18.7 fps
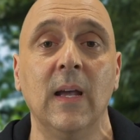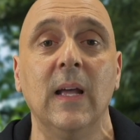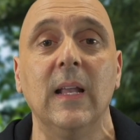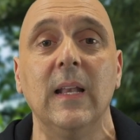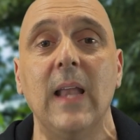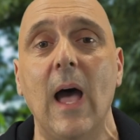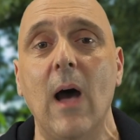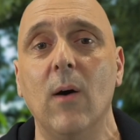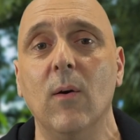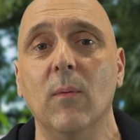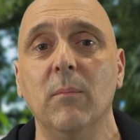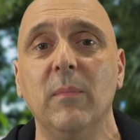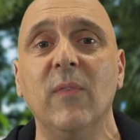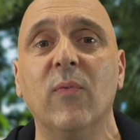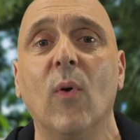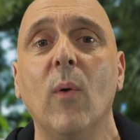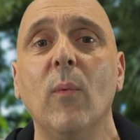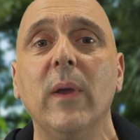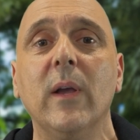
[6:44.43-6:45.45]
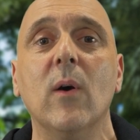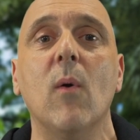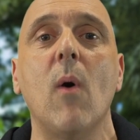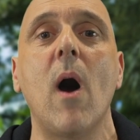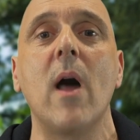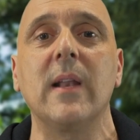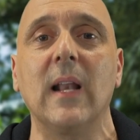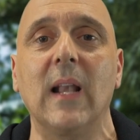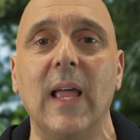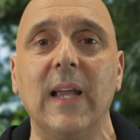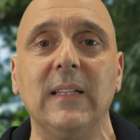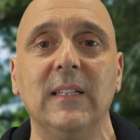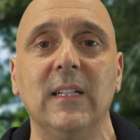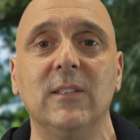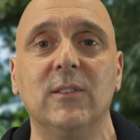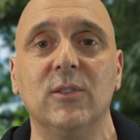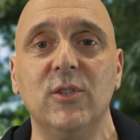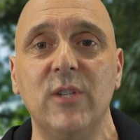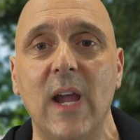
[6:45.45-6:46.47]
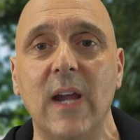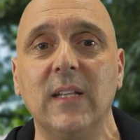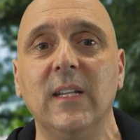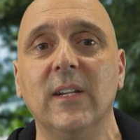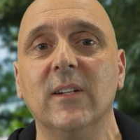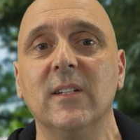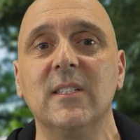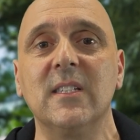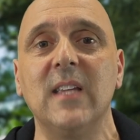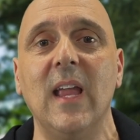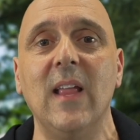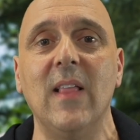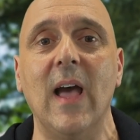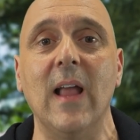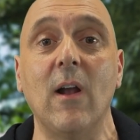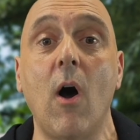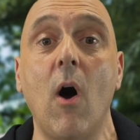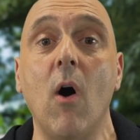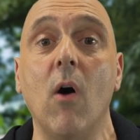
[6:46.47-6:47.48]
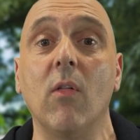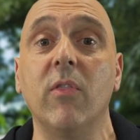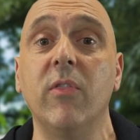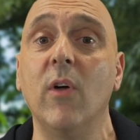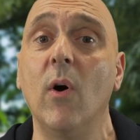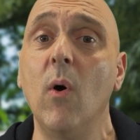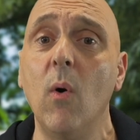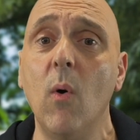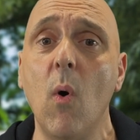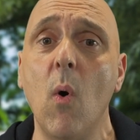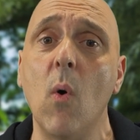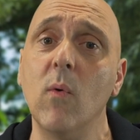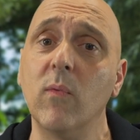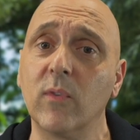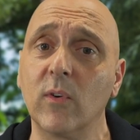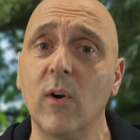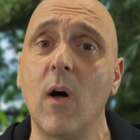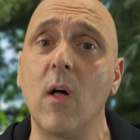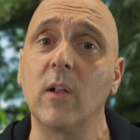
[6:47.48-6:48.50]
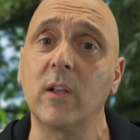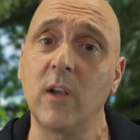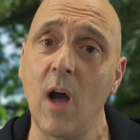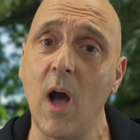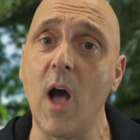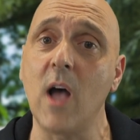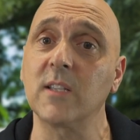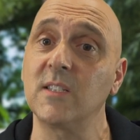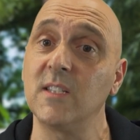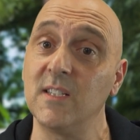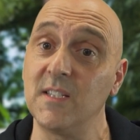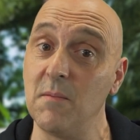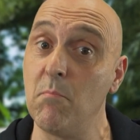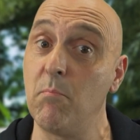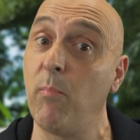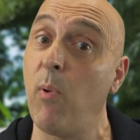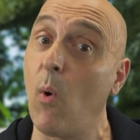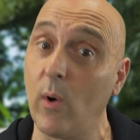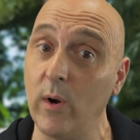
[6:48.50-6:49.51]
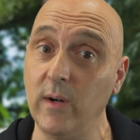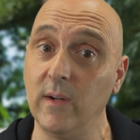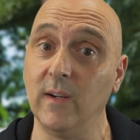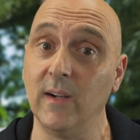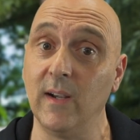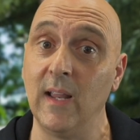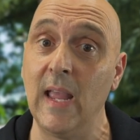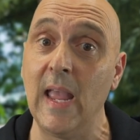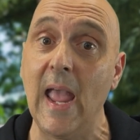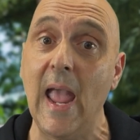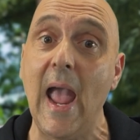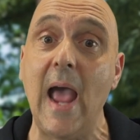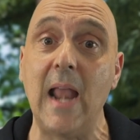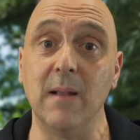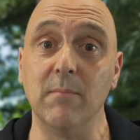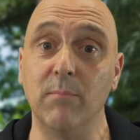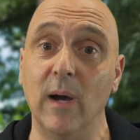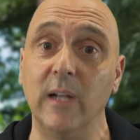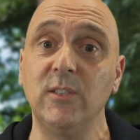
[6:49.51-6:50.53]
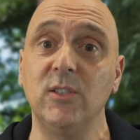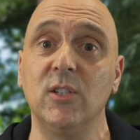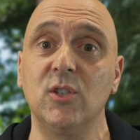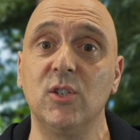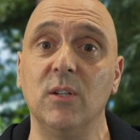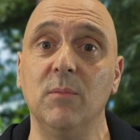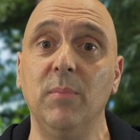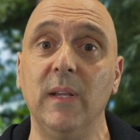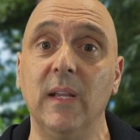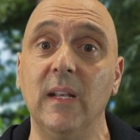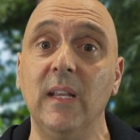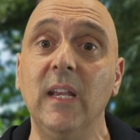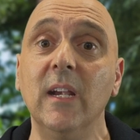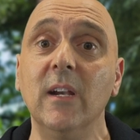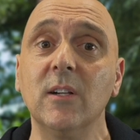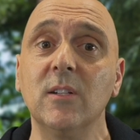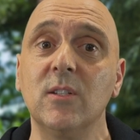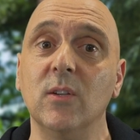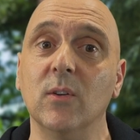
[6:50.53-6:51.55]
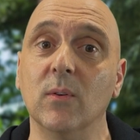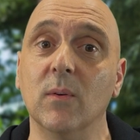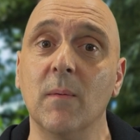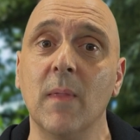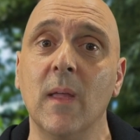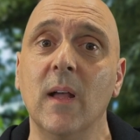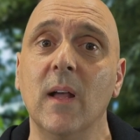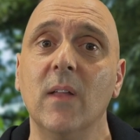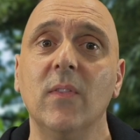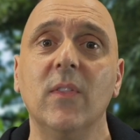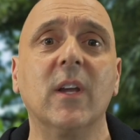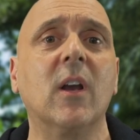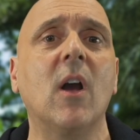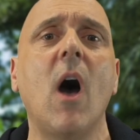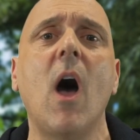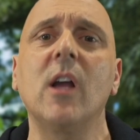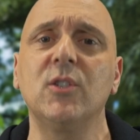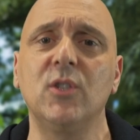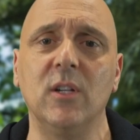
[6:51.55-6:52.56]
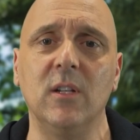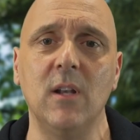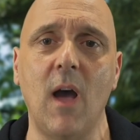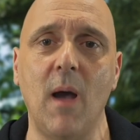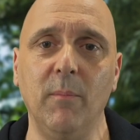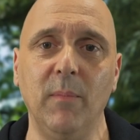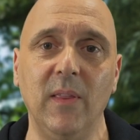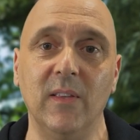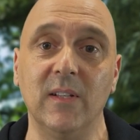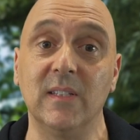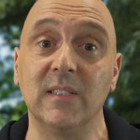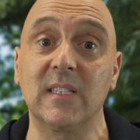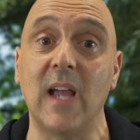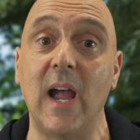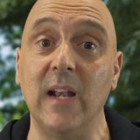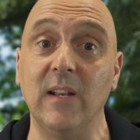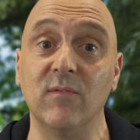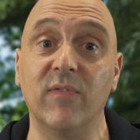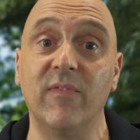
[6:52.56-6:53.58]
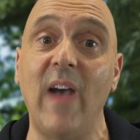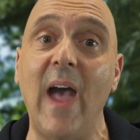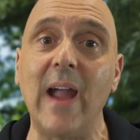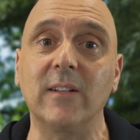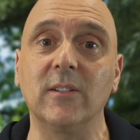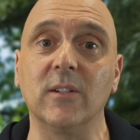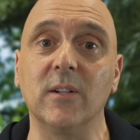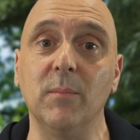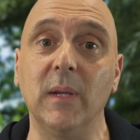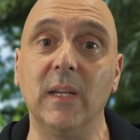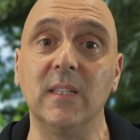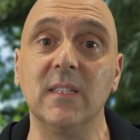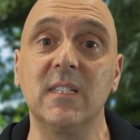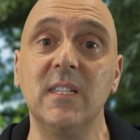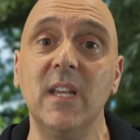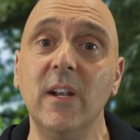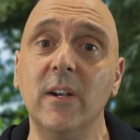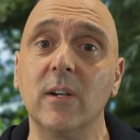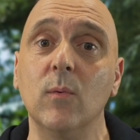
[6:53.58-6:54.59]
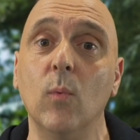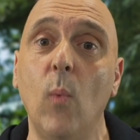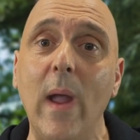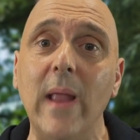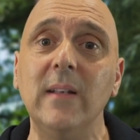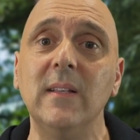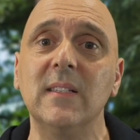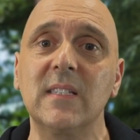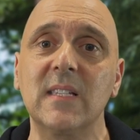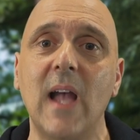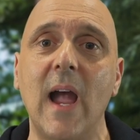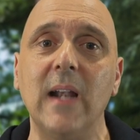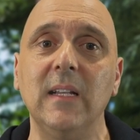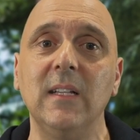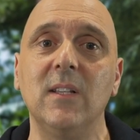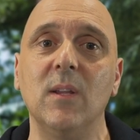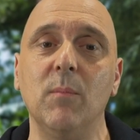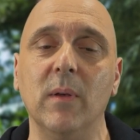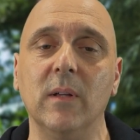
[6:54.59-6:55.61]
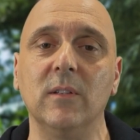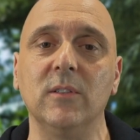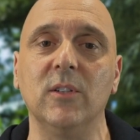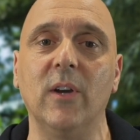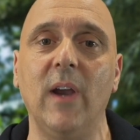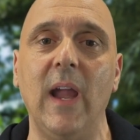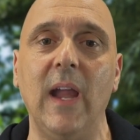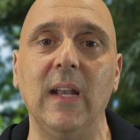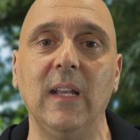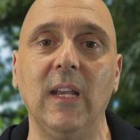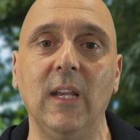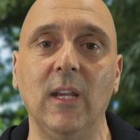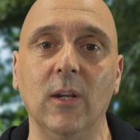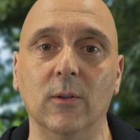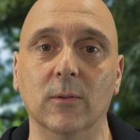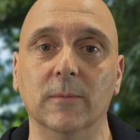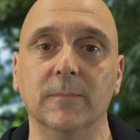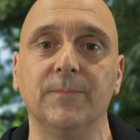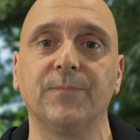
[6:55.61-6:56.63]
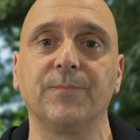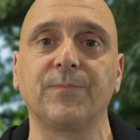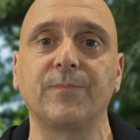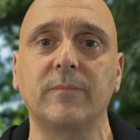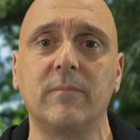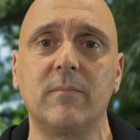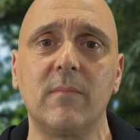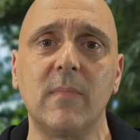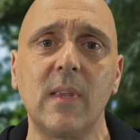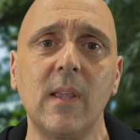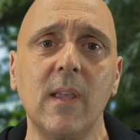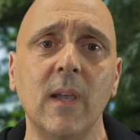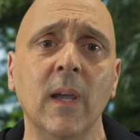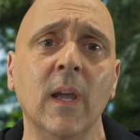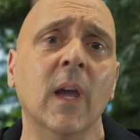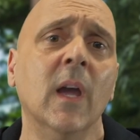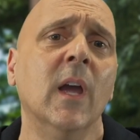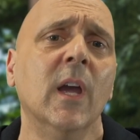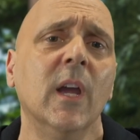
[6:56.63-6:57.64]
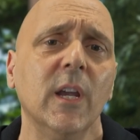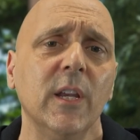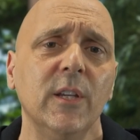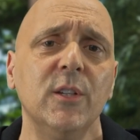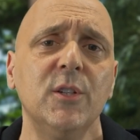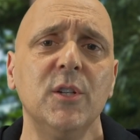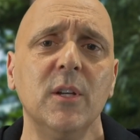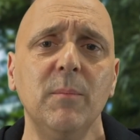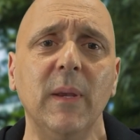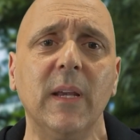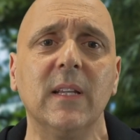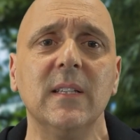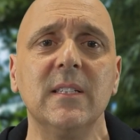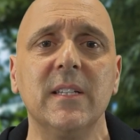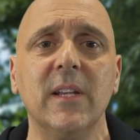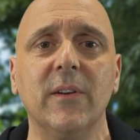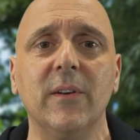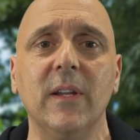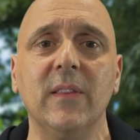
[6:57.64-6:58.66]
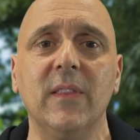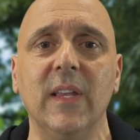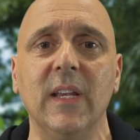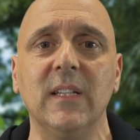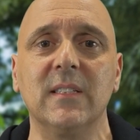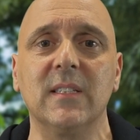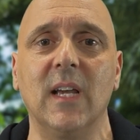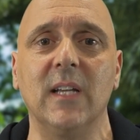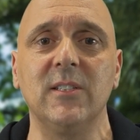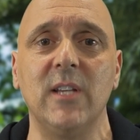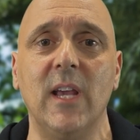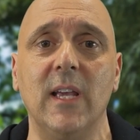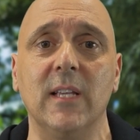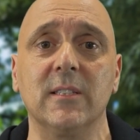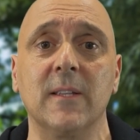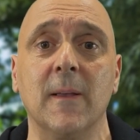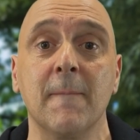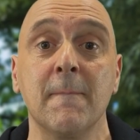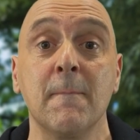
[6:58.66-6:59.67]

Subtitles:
Now, before we go on, I'd like to interject here and say that although overall cost is important and a budget should be adhered to, the cost should not be the deciding factor to be considered when deciding to build your ADU. You should be considering things such as,